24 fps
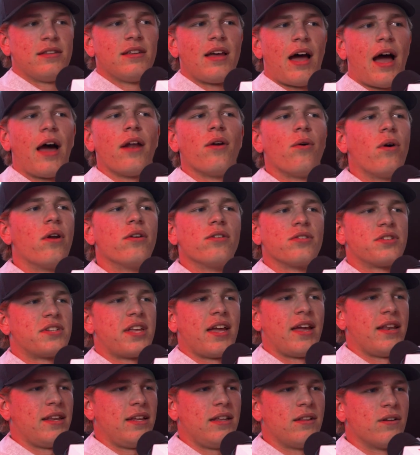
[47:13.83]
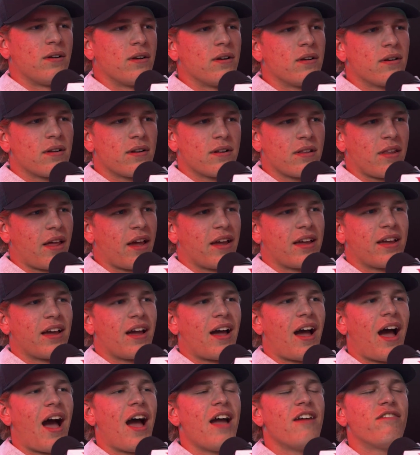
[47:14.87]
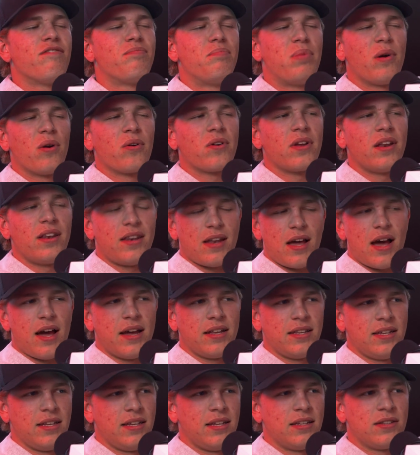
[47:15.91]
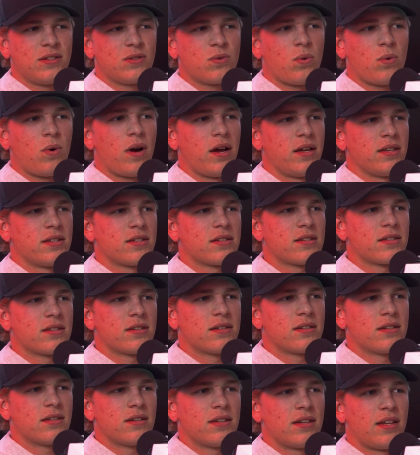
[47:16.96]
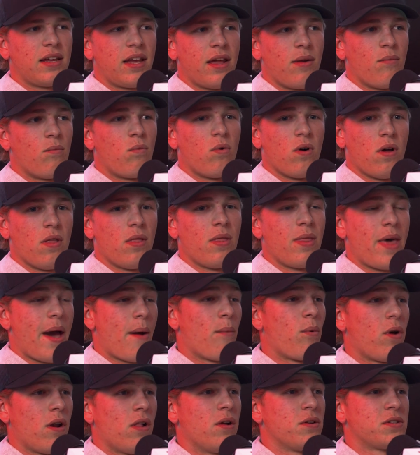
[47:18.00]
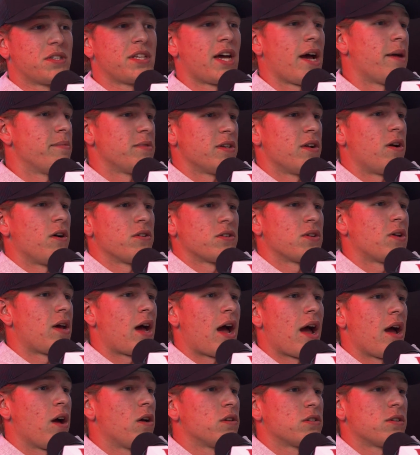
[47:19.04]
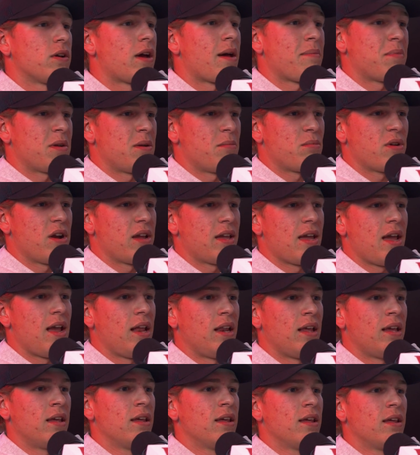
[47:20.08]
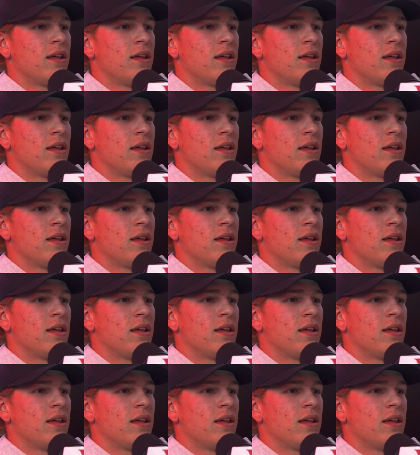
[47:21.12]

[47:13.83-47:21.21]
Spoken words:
I don't understand either. Like I've broken 90 twice, and one of those times I also happened to break 80,